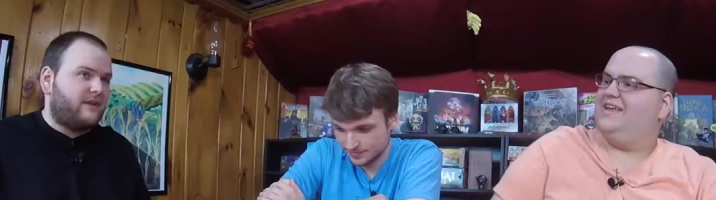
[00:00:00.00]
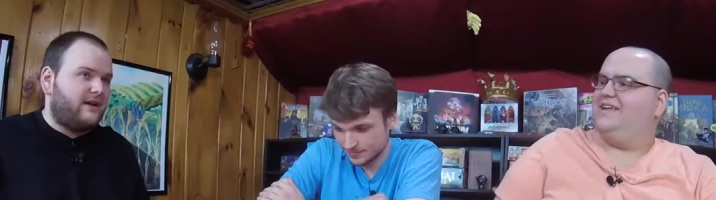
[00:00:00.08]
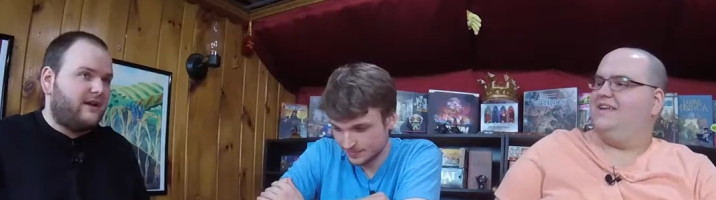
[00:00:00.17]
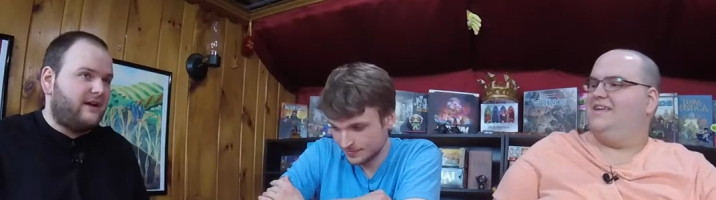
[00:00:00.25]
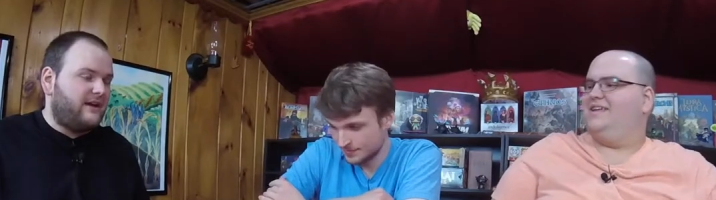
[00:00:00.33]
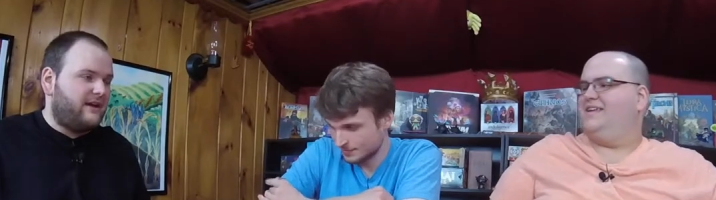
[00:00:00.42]

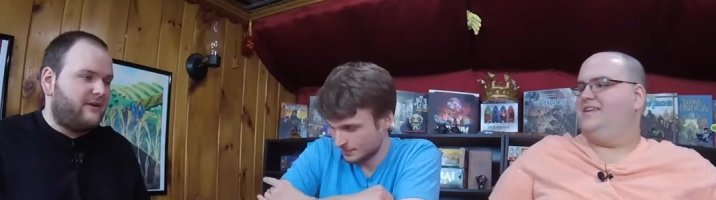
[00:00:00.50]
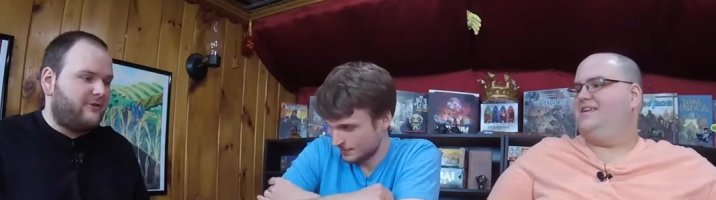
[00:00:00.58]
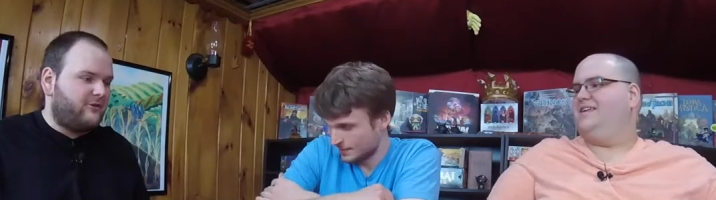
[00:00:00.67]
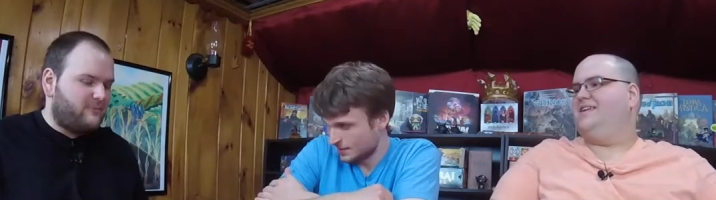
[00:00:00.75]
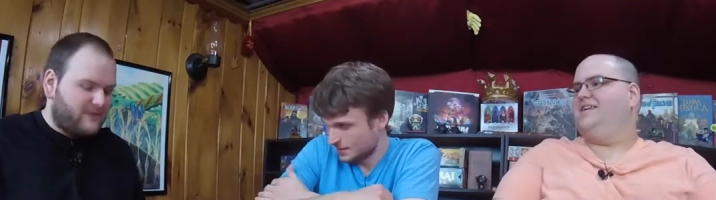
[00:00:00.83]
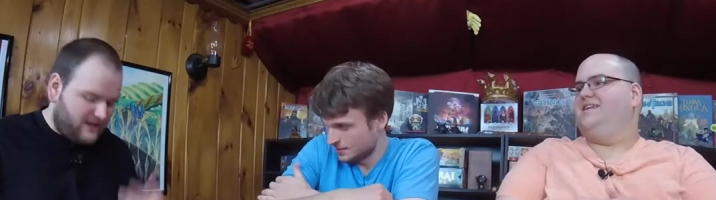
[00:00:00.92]
Speaker 1: In
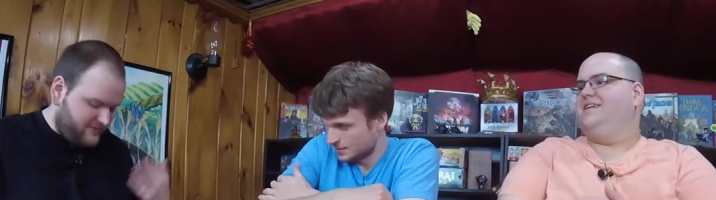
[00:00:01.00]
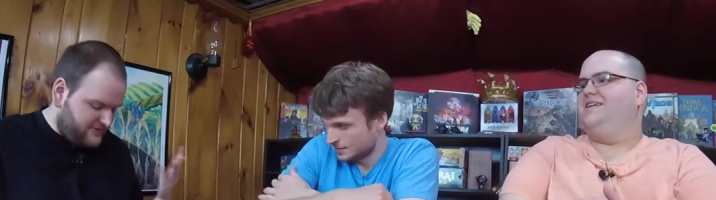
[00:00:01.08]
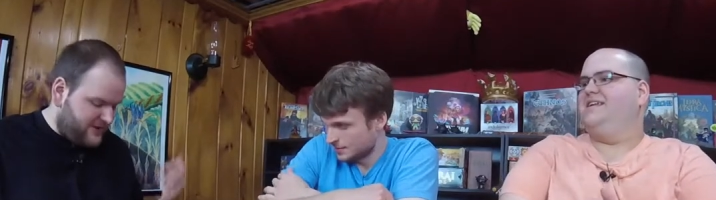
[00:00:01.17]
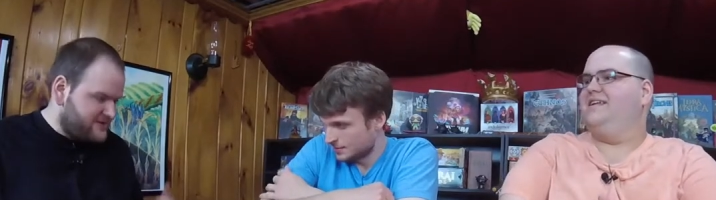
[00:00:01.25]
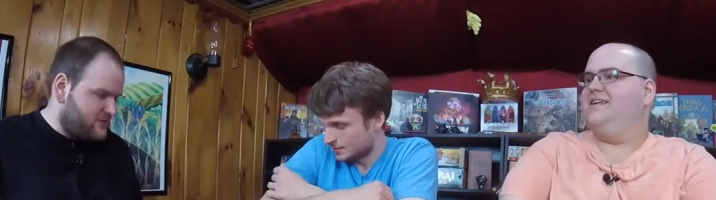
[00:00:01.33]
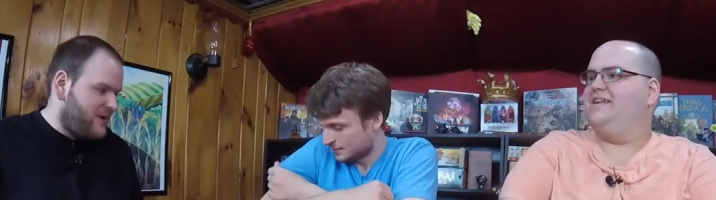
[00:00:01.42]
our group, none of
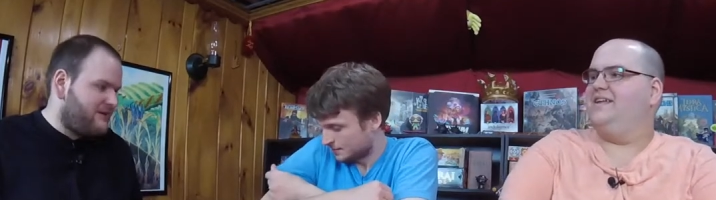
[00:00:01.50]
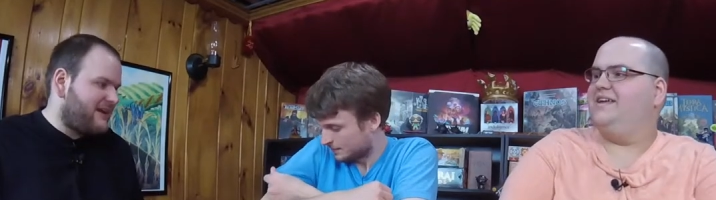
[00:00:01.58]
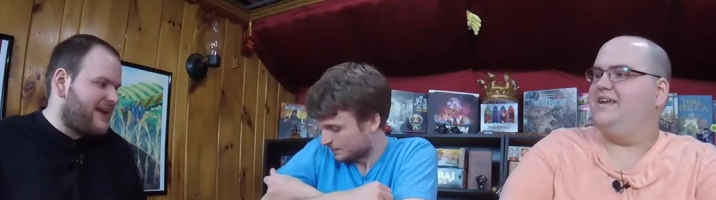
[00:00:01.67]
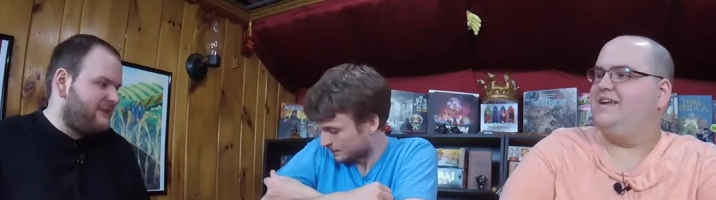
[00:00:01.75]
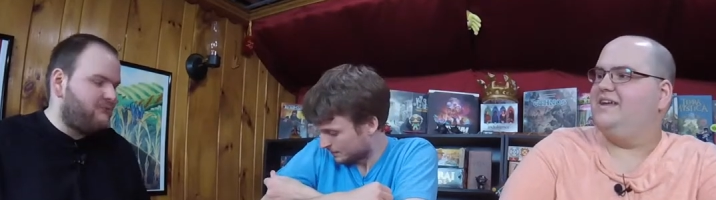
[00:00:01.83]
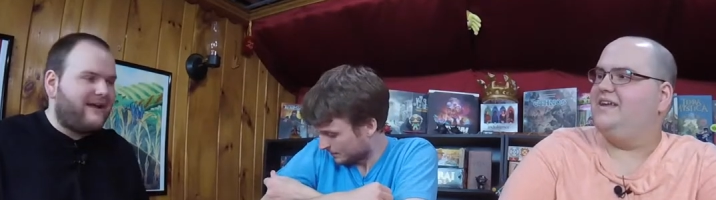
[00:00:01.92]
us are actually
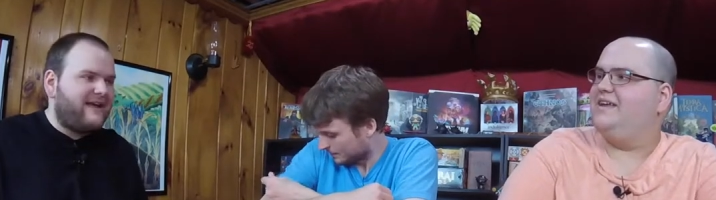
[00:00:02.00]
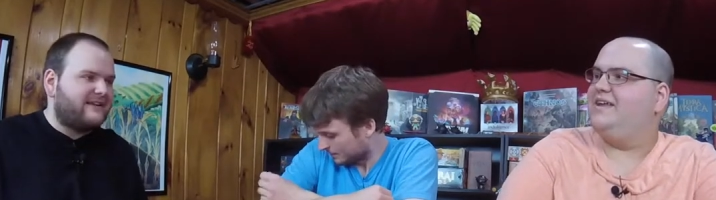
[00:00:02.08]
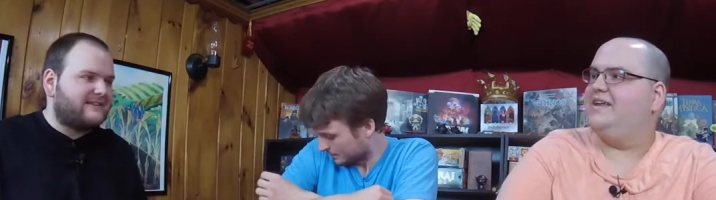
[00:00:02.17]
wearing any red,